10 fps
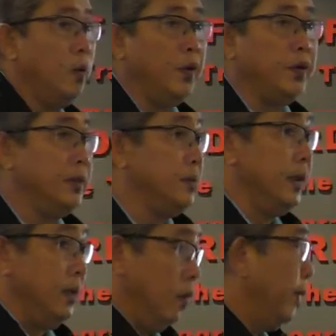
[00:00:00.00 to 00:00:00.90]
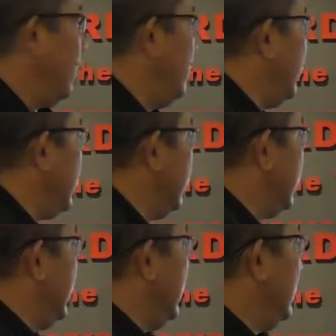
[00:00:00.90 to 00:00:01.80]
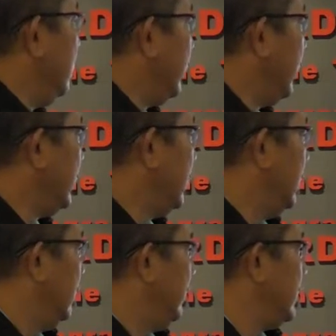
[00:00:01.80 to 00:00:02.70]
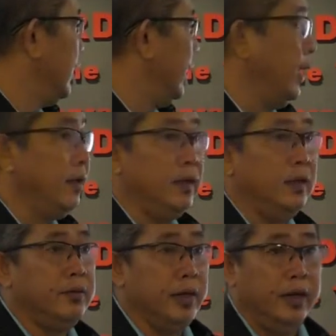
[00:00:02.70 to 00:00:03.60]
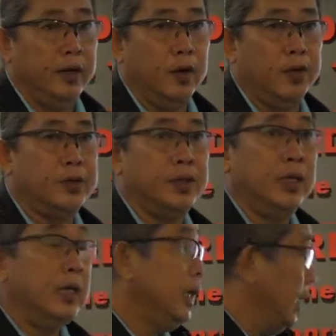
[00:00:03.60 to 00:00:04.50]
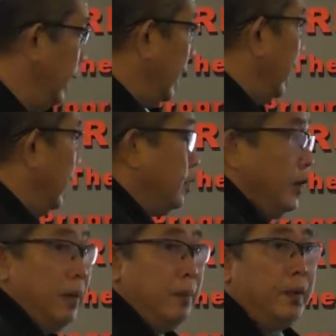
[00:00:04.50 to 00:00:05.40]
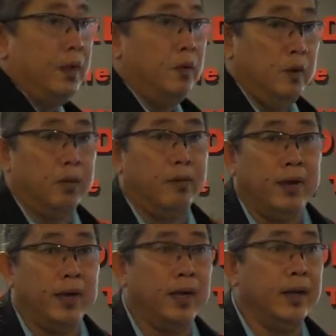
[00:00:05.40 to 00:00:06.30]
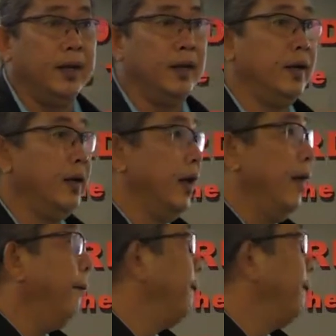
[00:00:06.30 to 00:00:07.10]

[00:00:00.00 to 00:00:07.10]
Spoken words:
computers basically, or my computers, projector, visual aid, training notes, and a short paper will provide that. Yeah.